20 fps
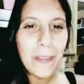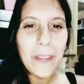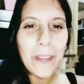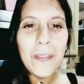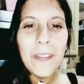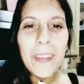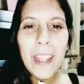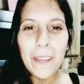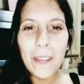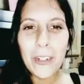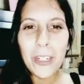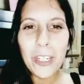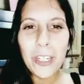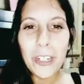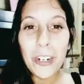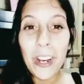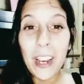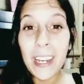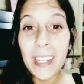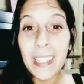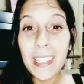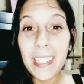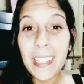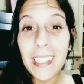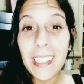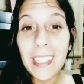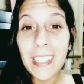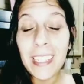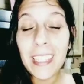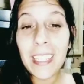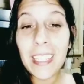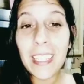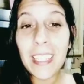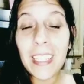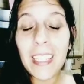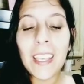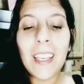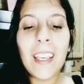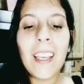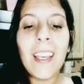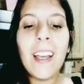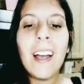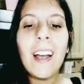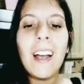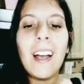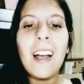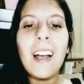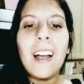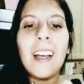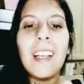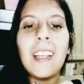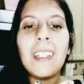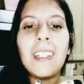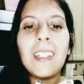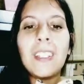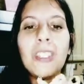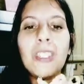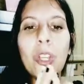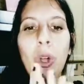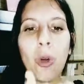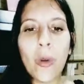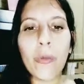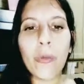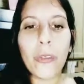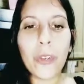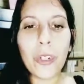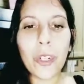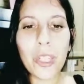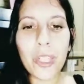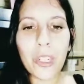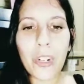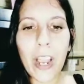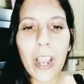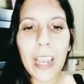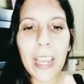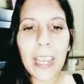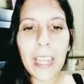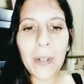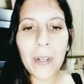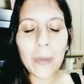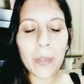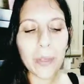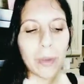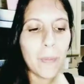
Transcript: you've never tried this, don't first try it with